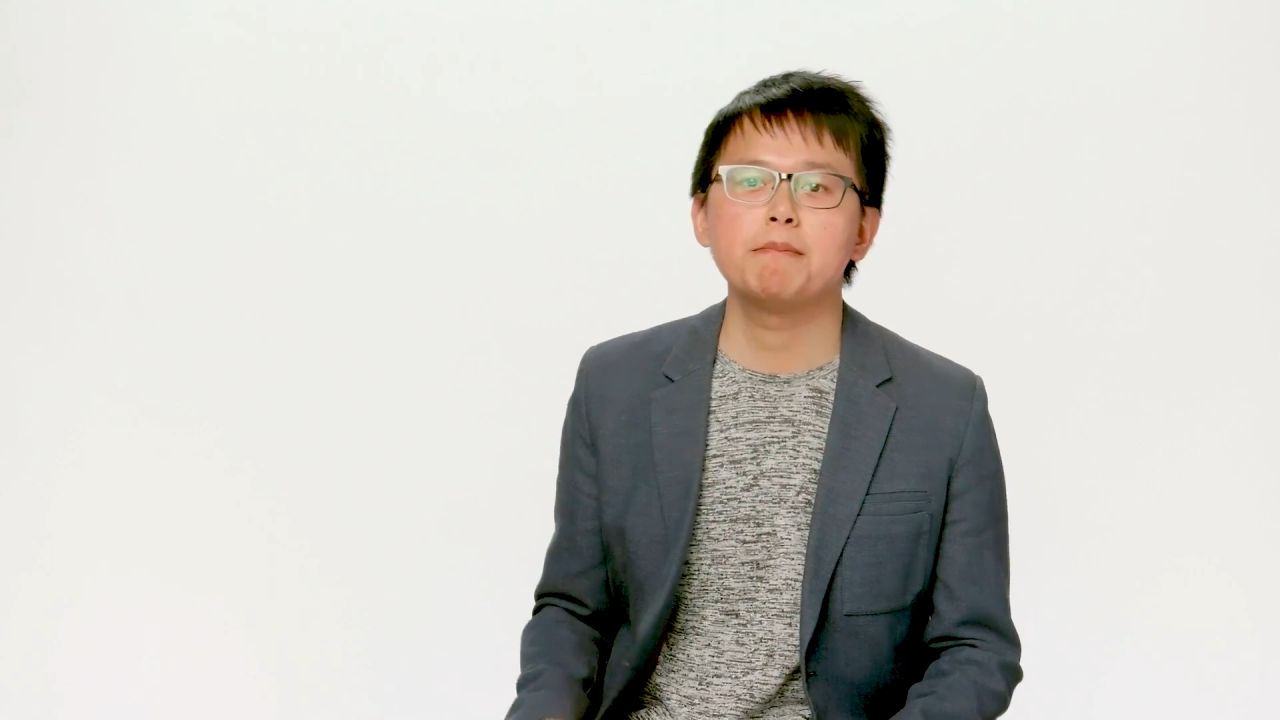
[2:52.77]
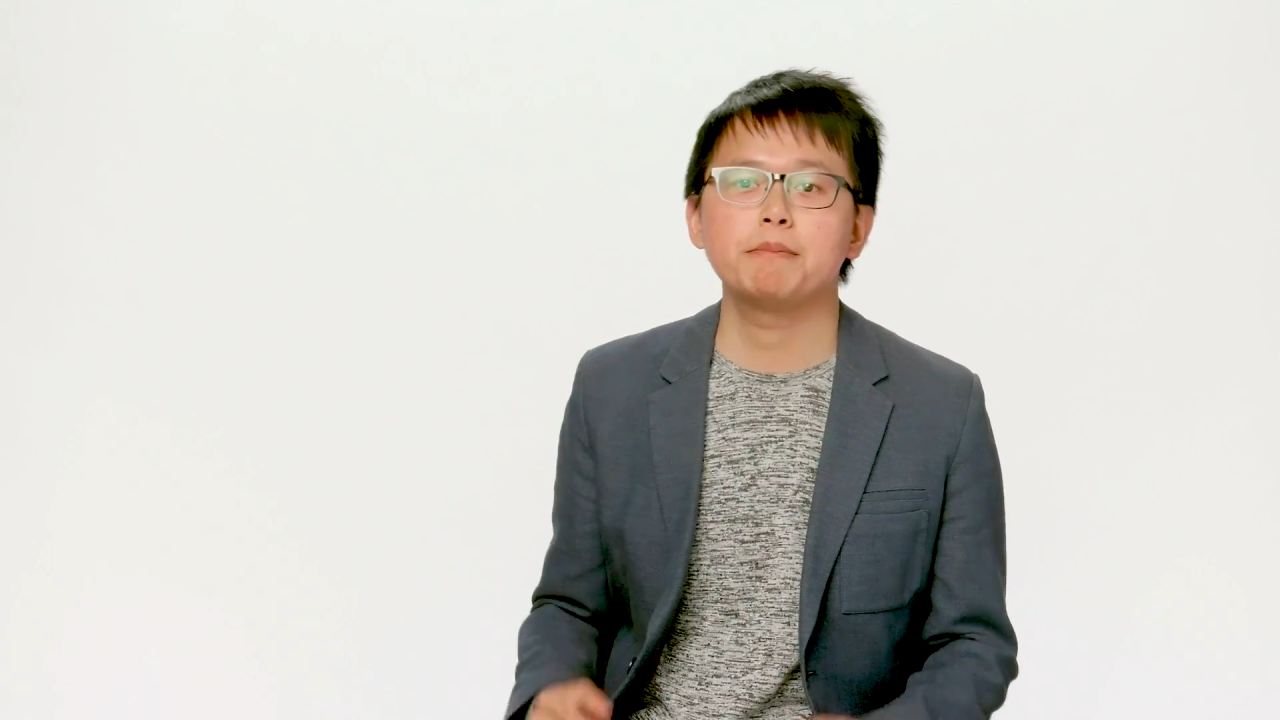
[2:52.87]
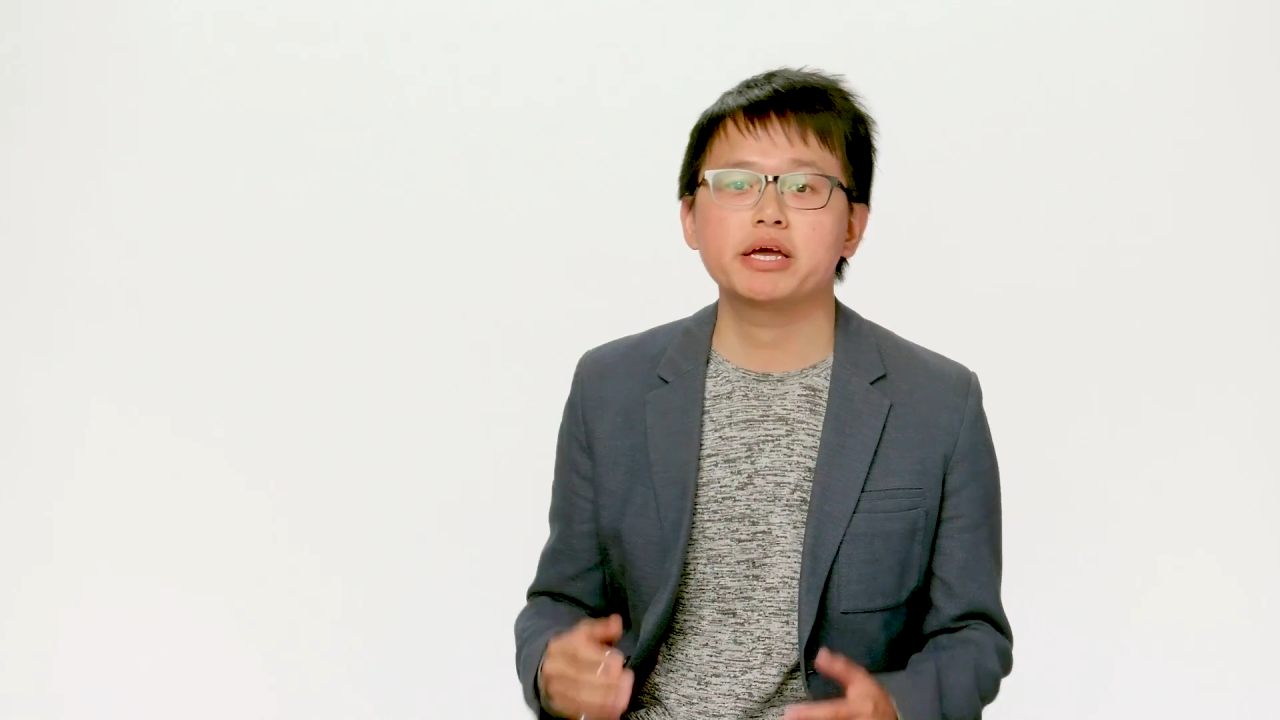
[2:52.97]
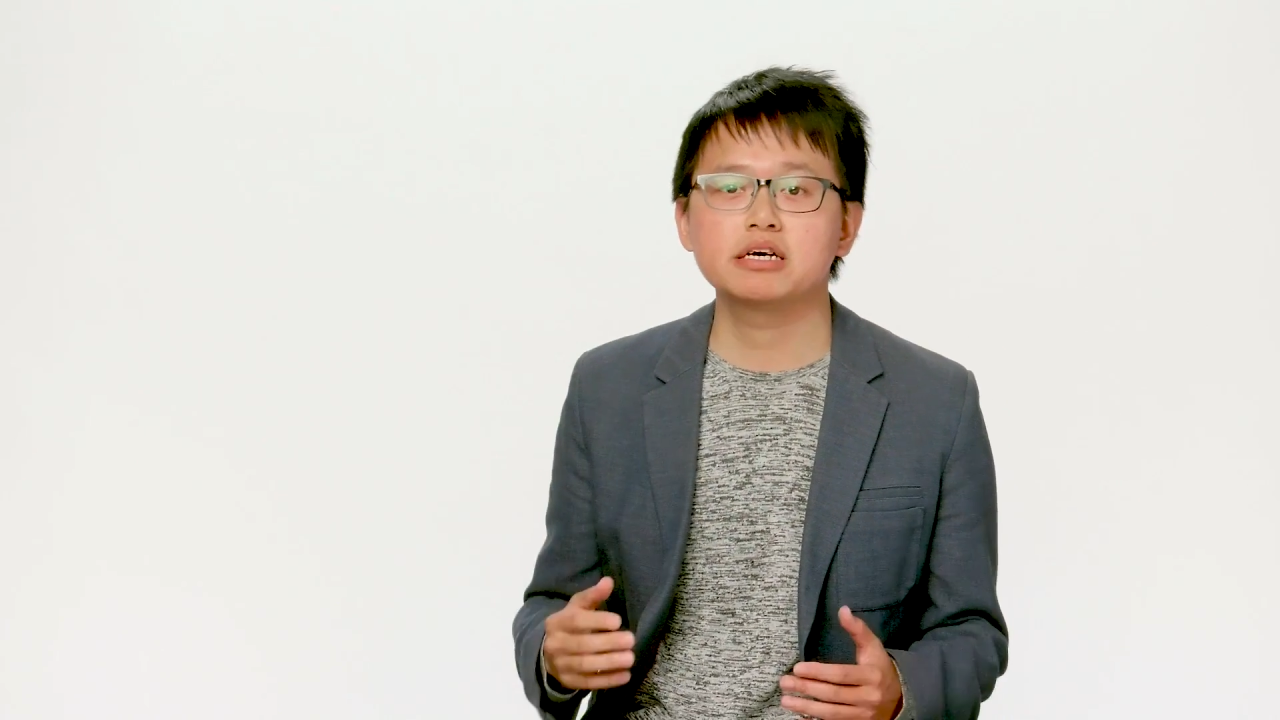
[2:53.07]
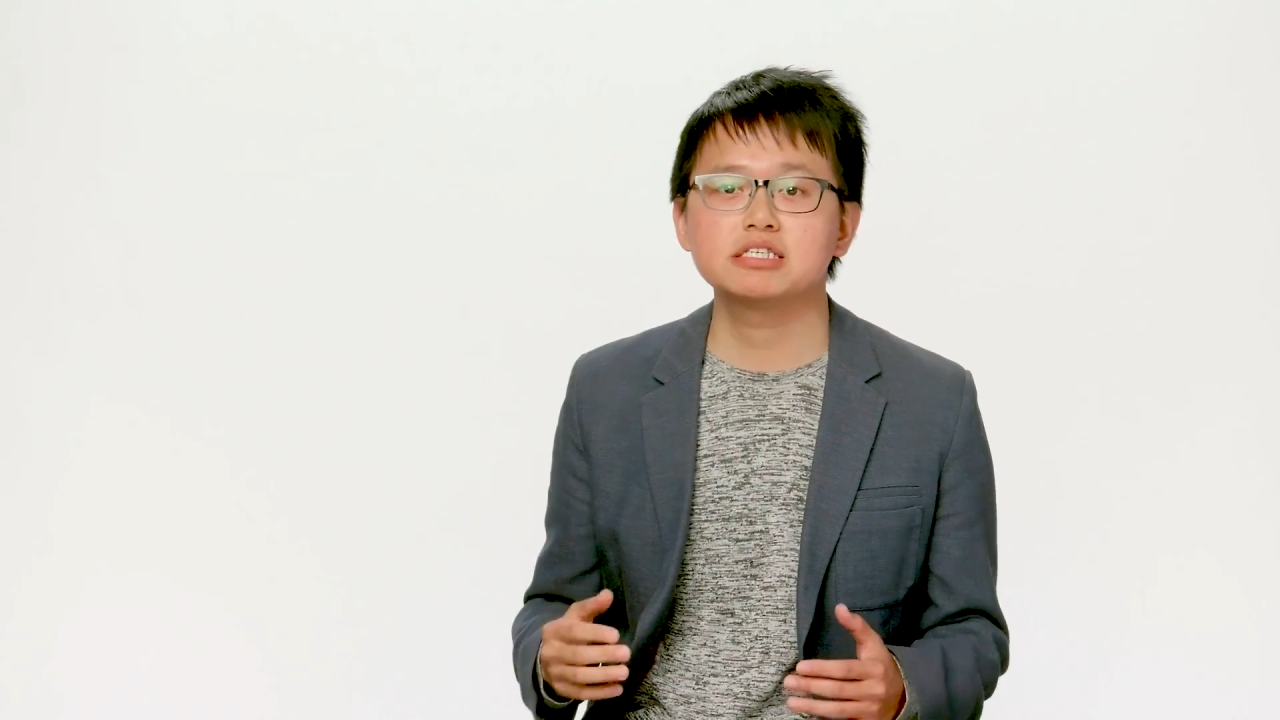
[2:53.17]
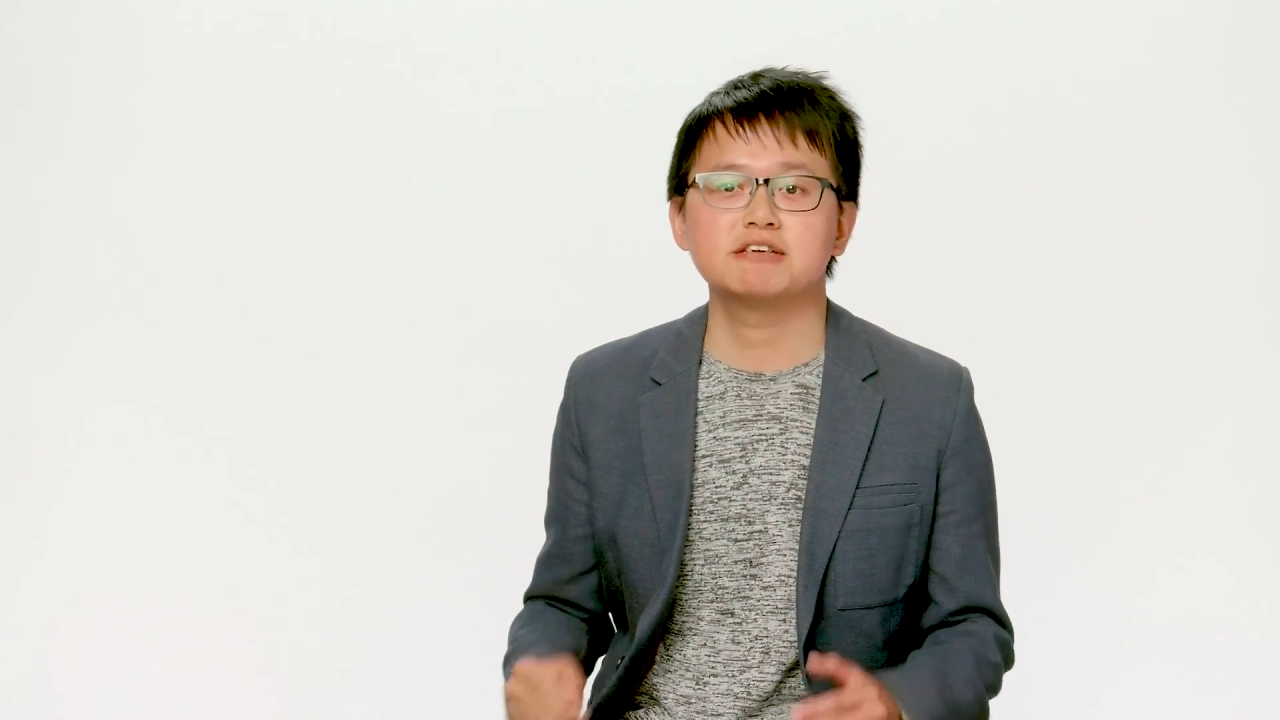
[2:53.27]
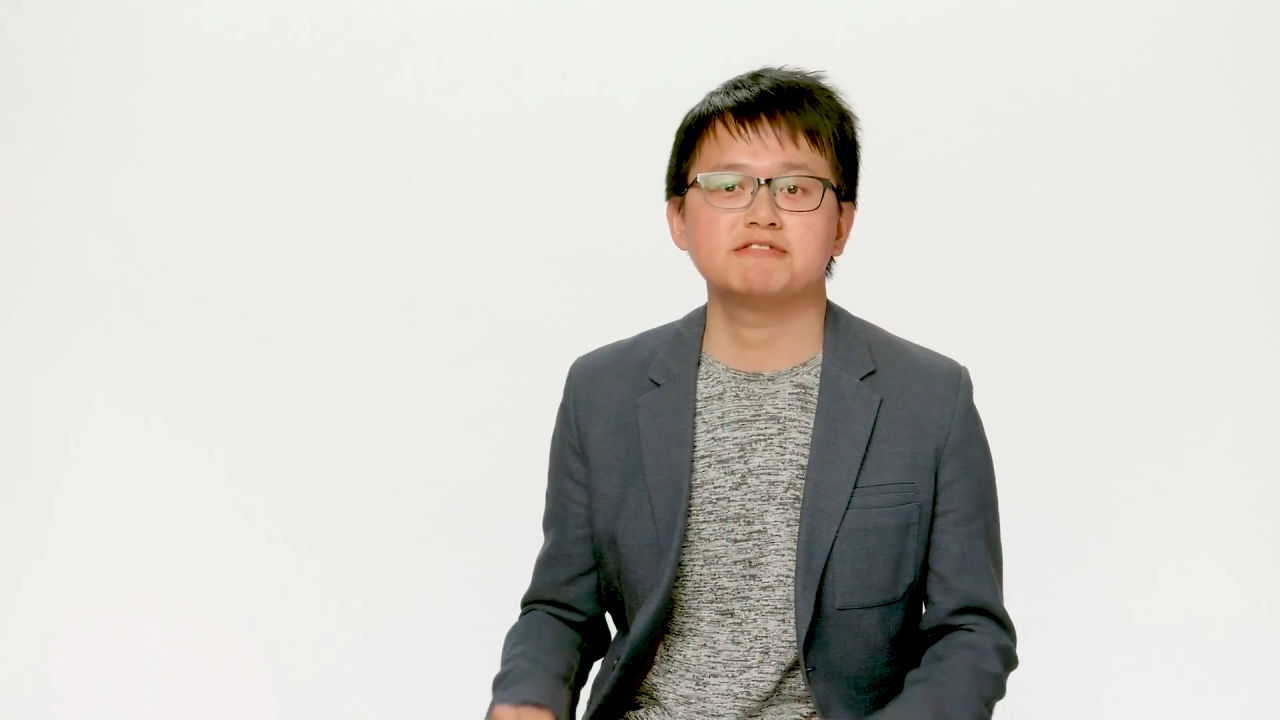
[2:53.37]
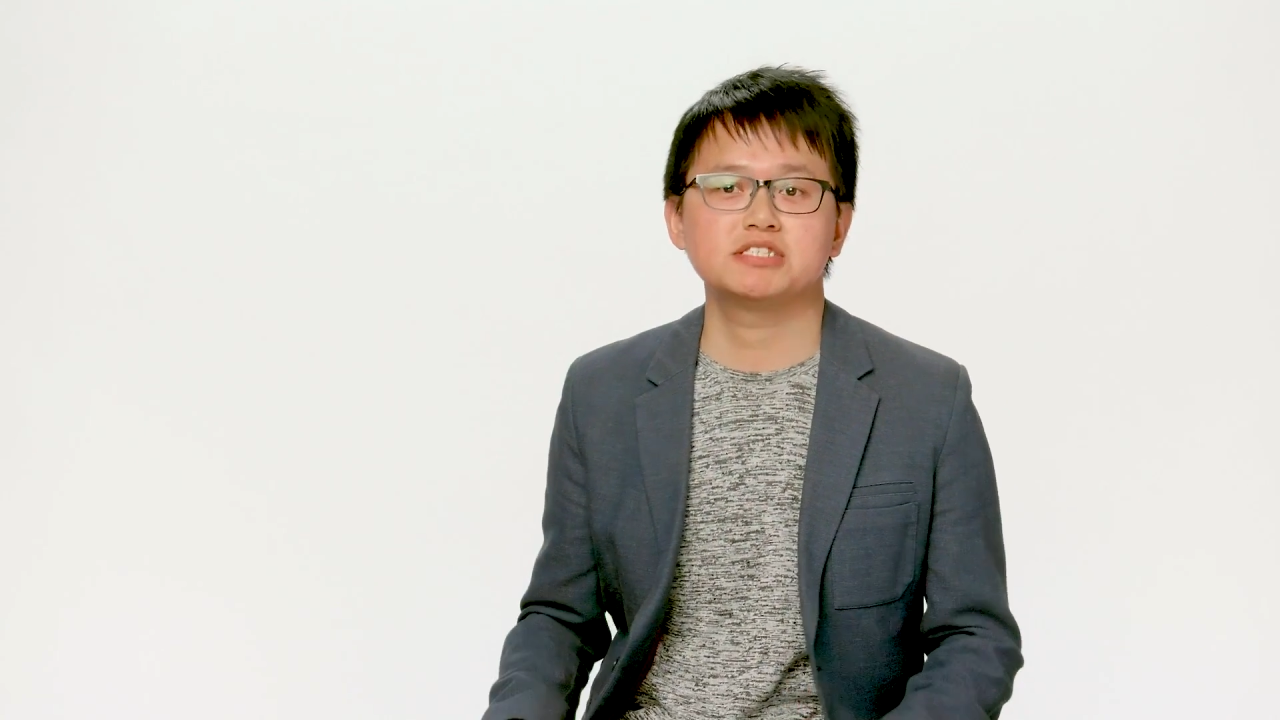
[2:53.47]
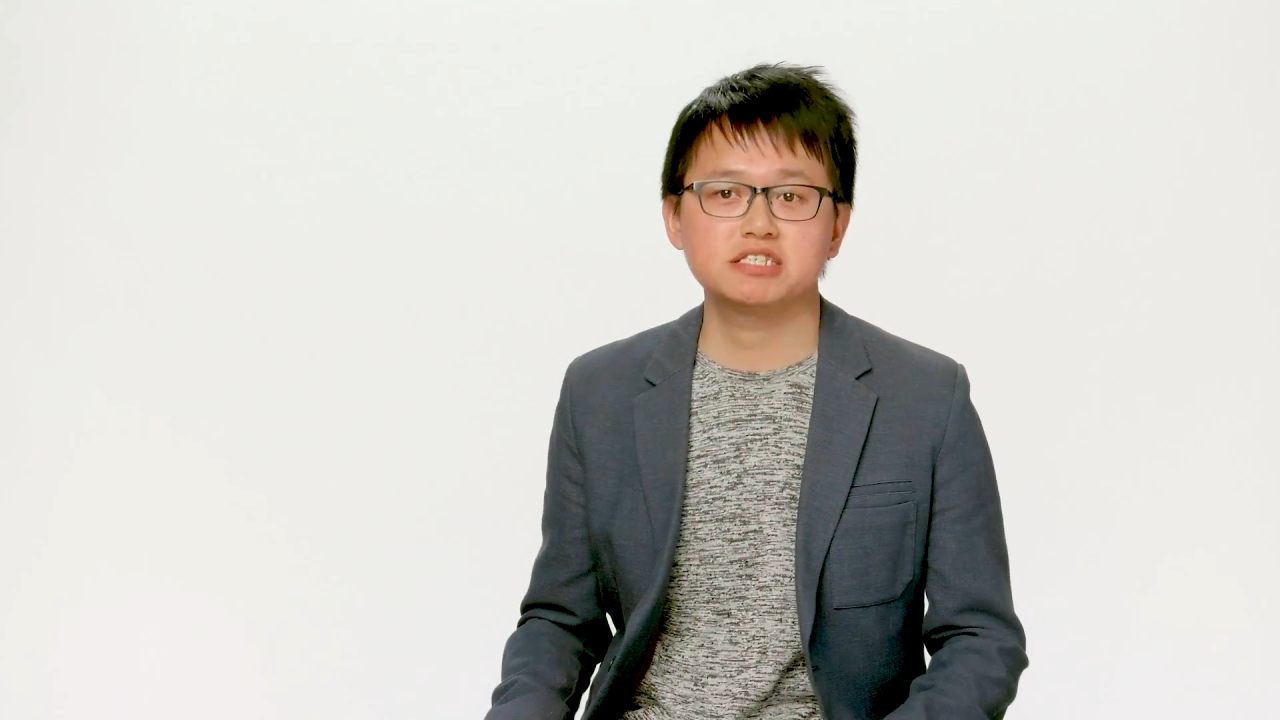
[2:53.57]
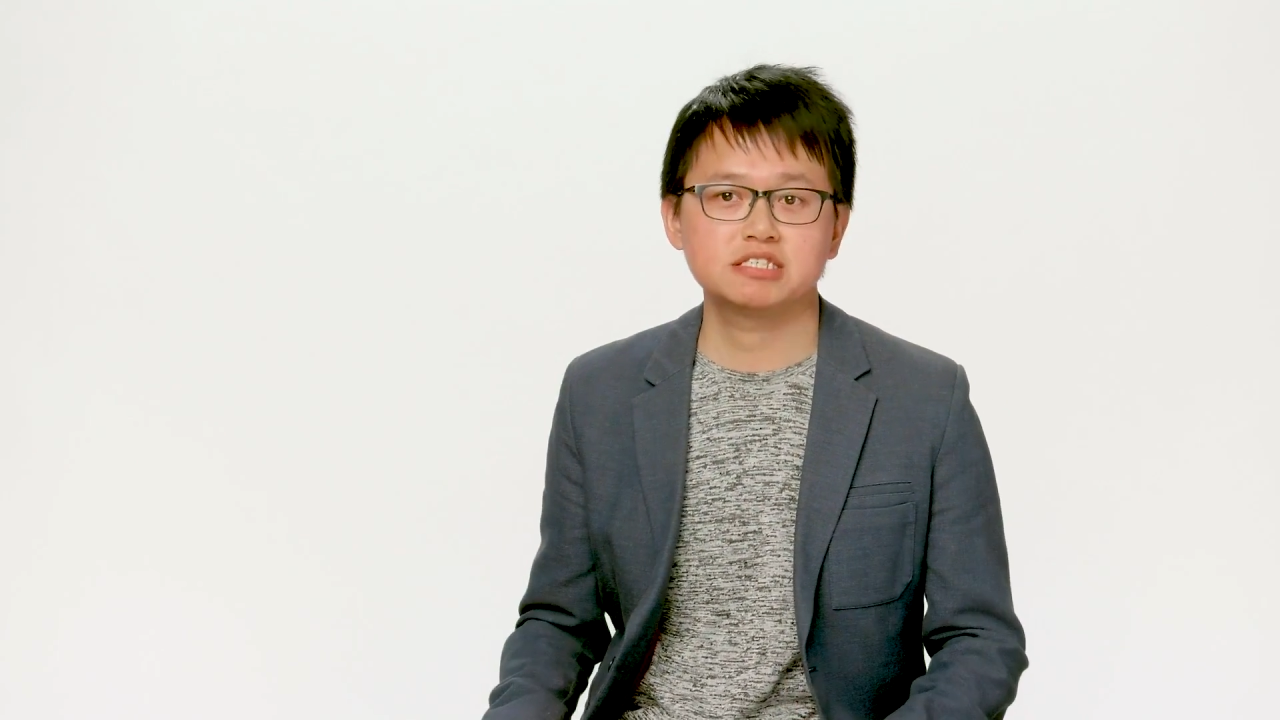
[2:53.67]
because of
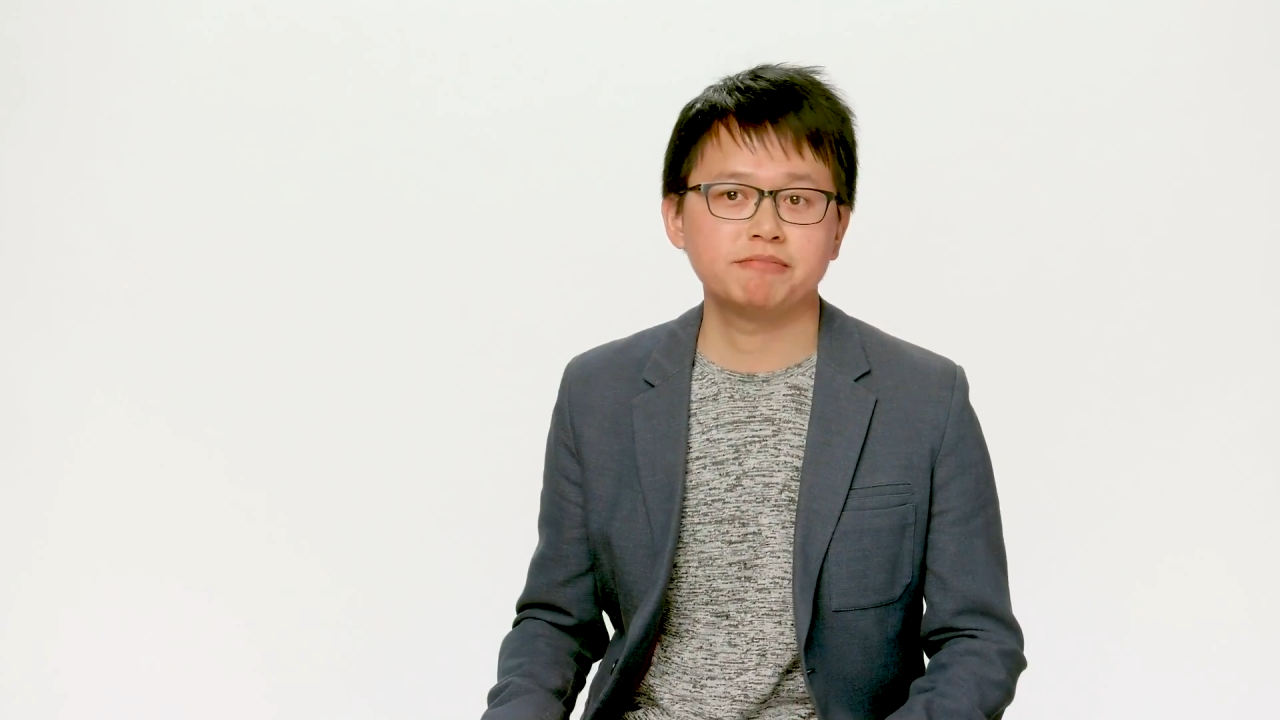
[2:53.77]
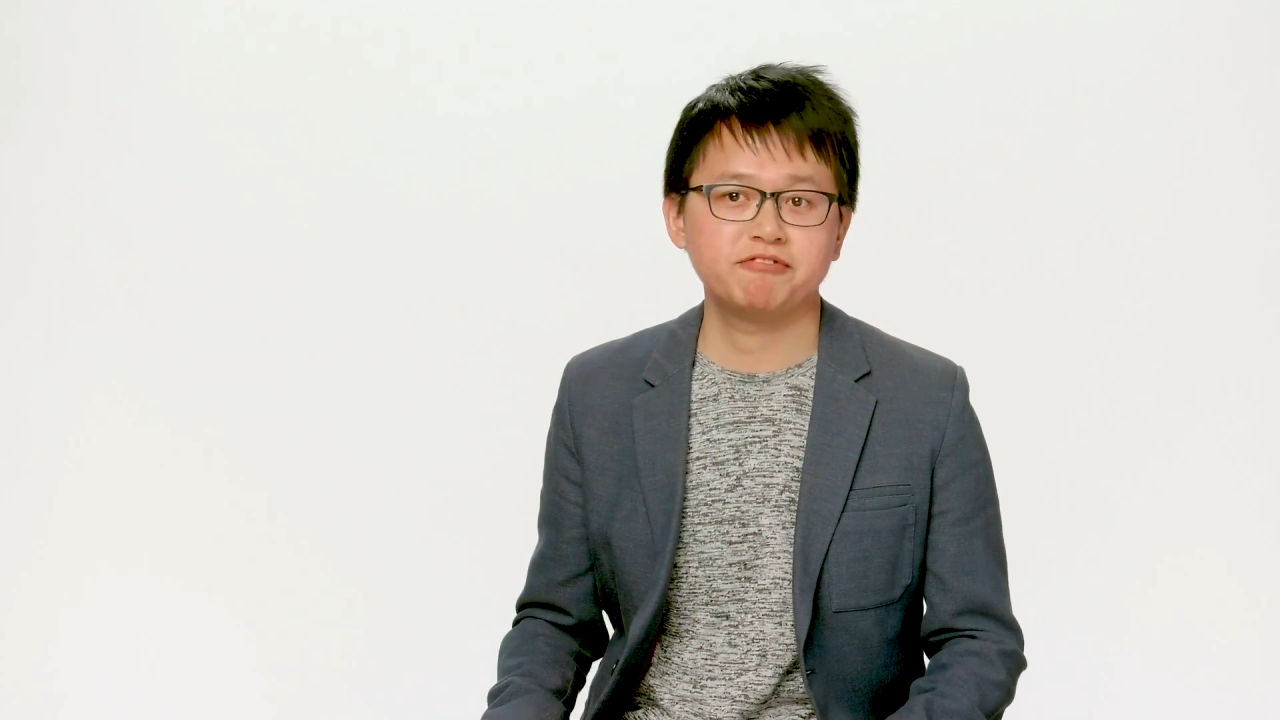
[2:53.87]
system